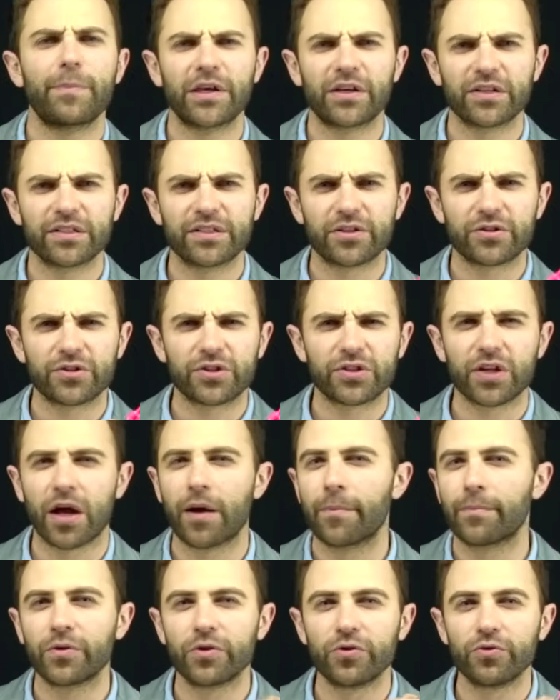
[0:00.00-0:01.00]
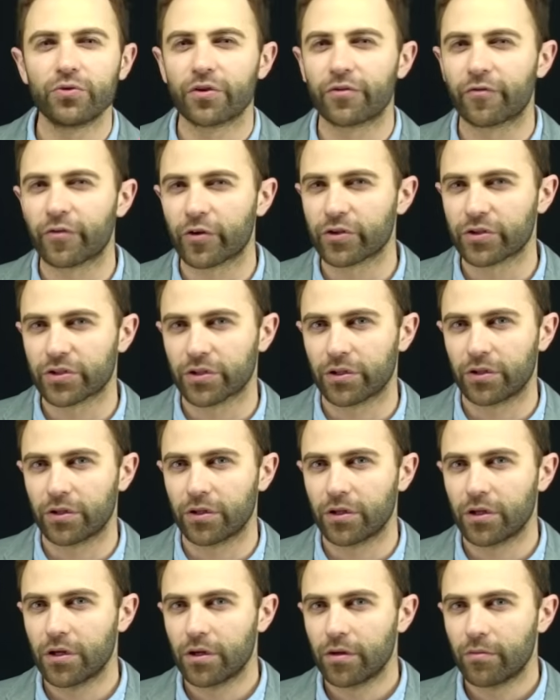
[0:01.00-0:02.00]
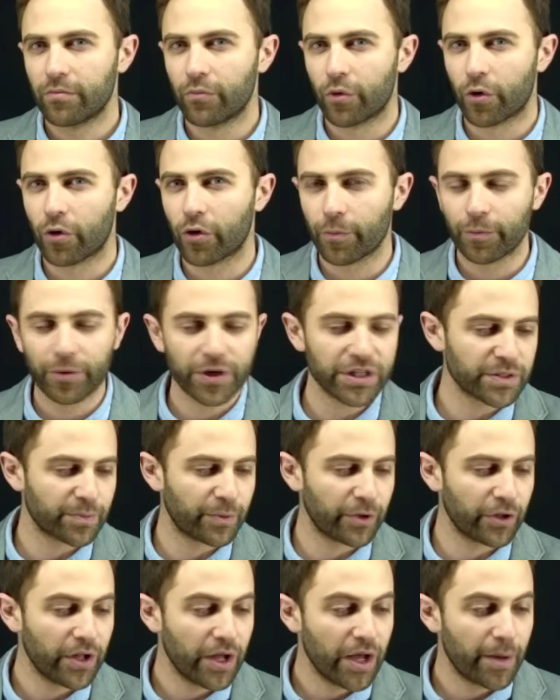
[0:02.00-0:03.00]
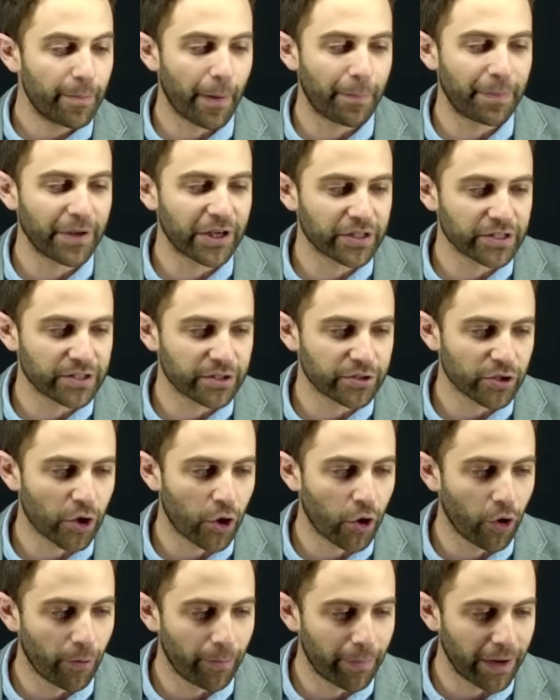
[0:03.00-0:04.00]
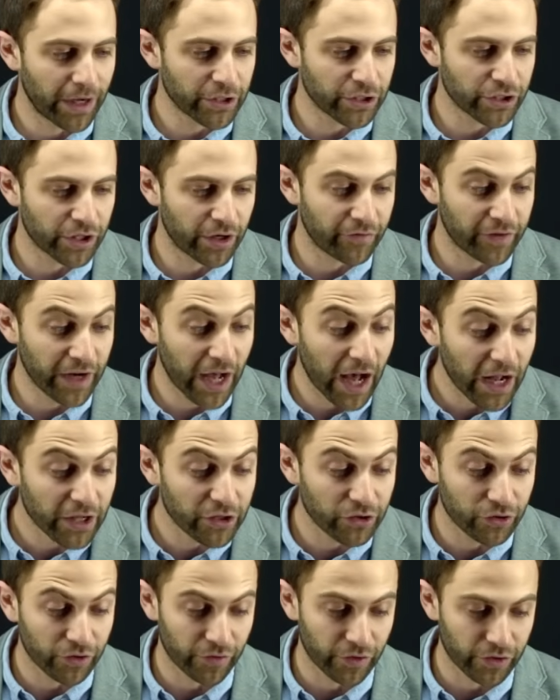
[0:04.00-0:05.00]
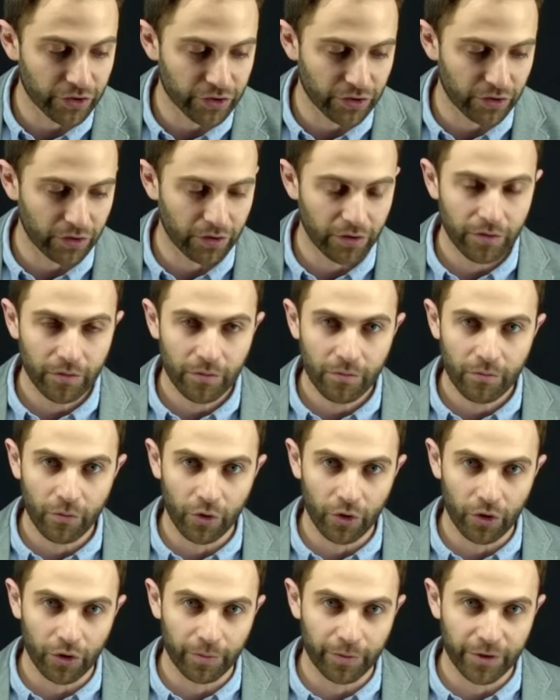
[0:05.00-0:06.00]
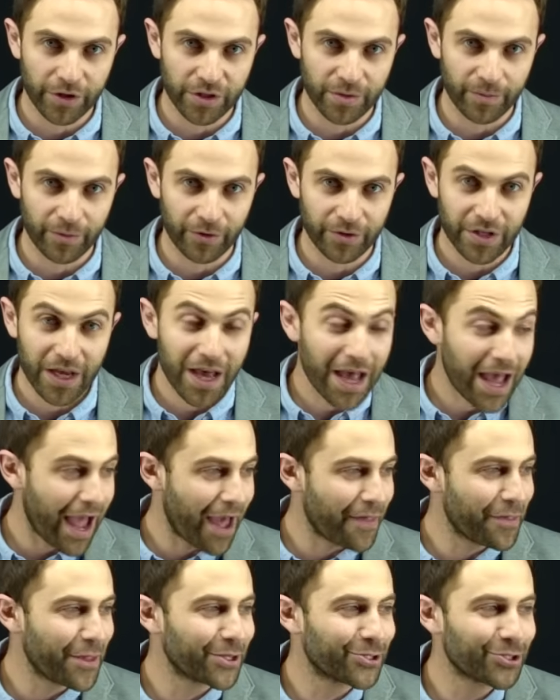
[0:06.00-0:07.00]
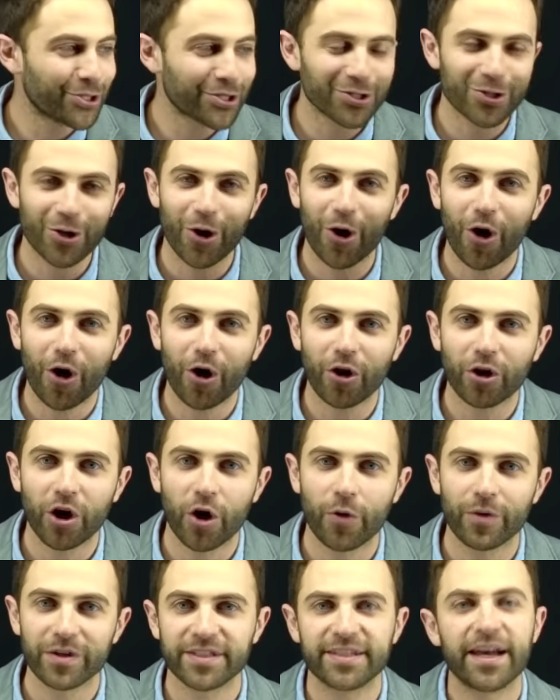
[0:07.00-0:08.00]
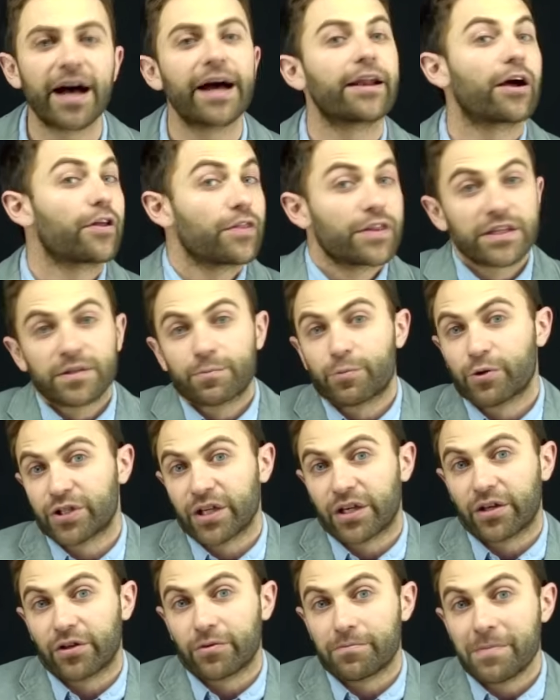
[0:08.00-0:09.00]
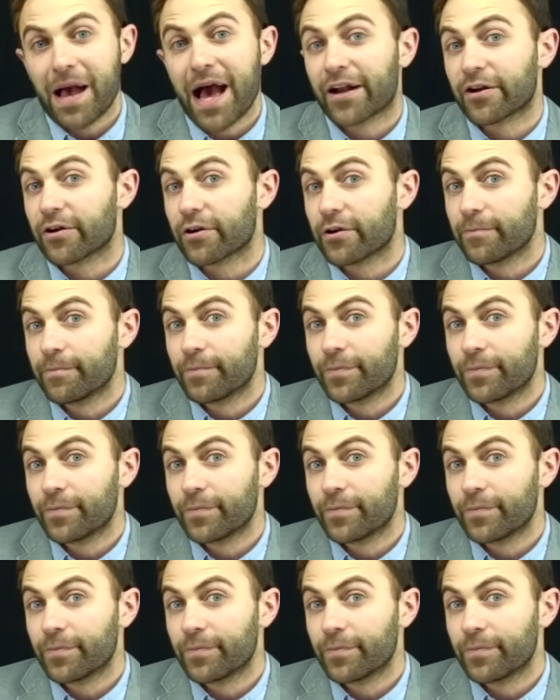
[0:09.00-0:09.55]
because there's some universal moral principle, but because there's a whole bunch of non universal moral principles. And they just all coincide on this particular matter.